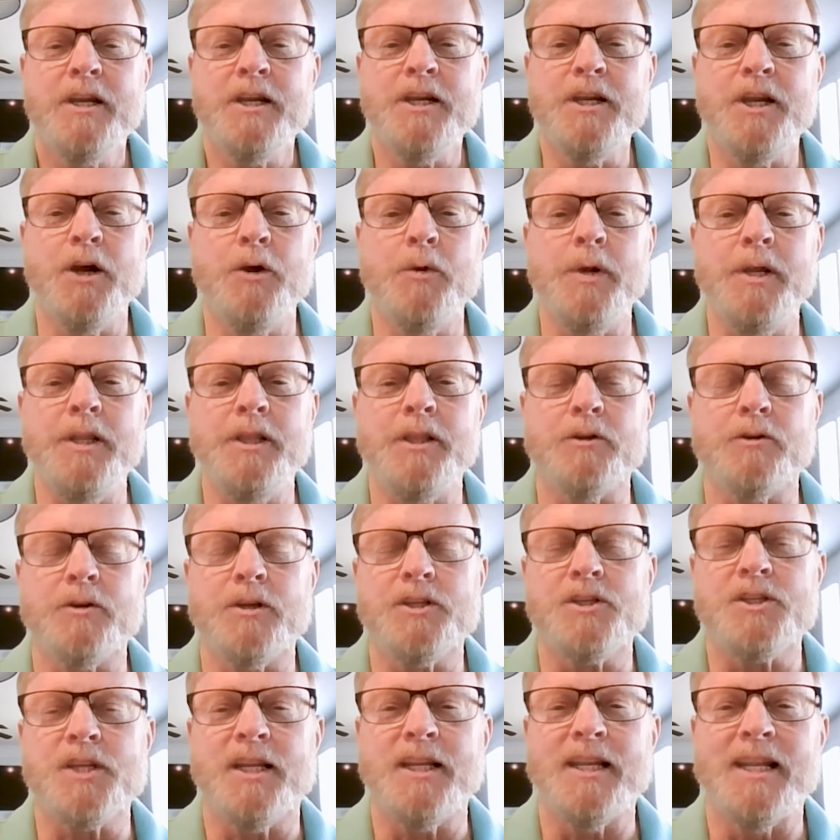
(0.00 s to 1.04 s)
knowing there
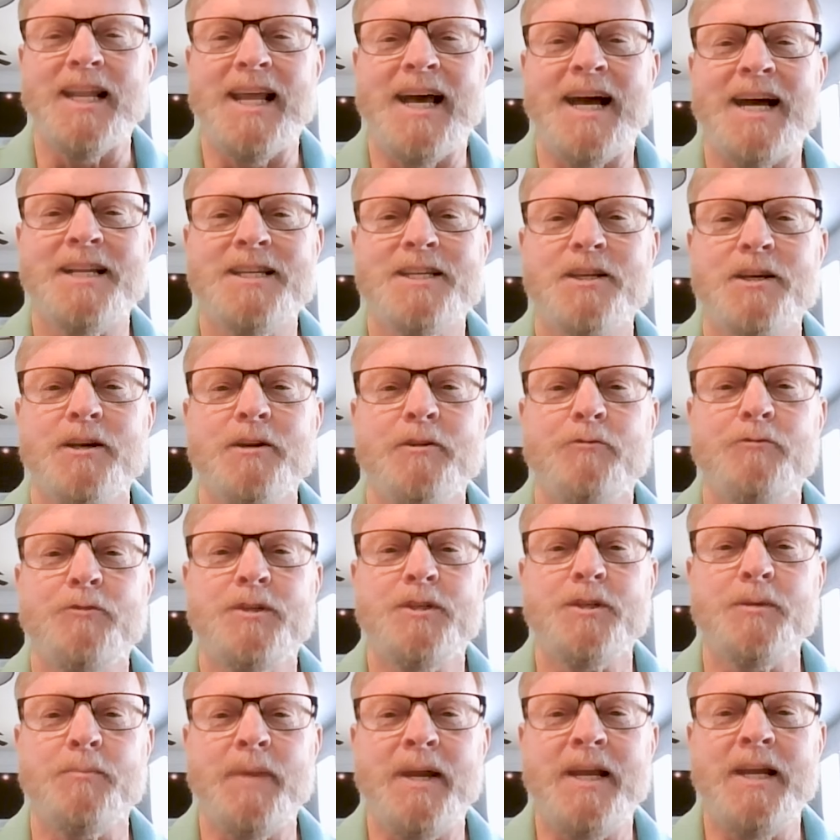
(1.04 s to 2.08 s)
is a lot
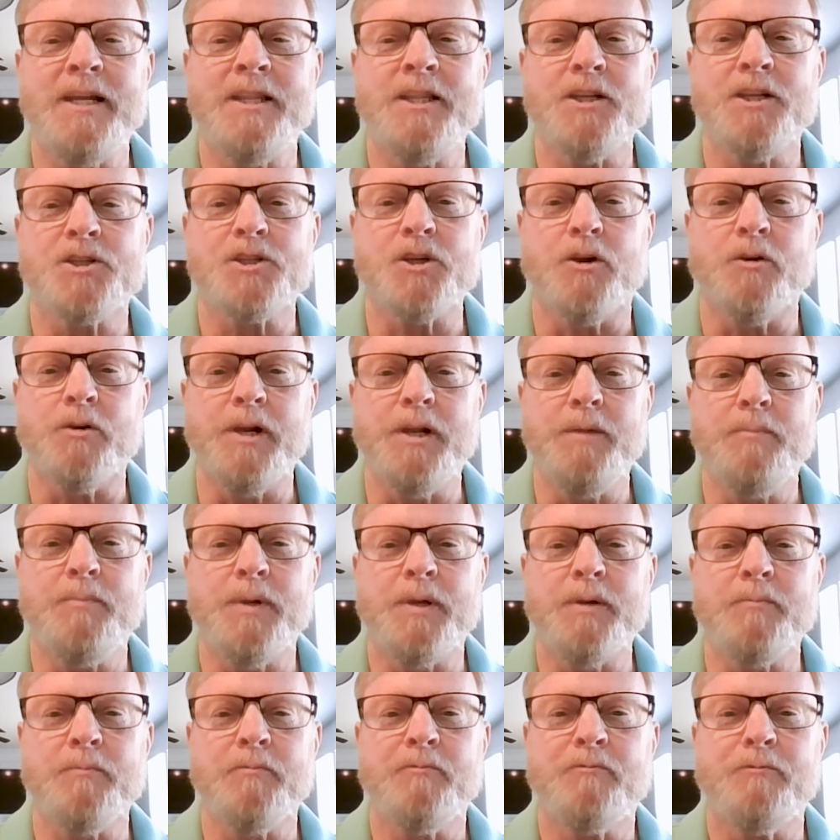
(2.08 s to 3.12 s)
of demand that's already
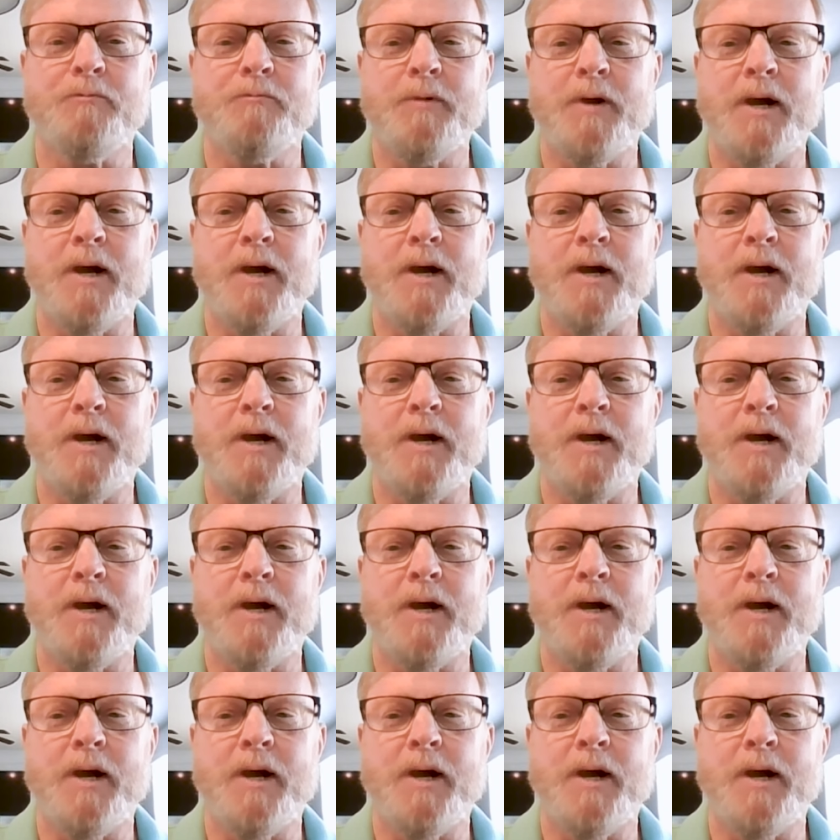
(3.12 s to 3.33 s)
been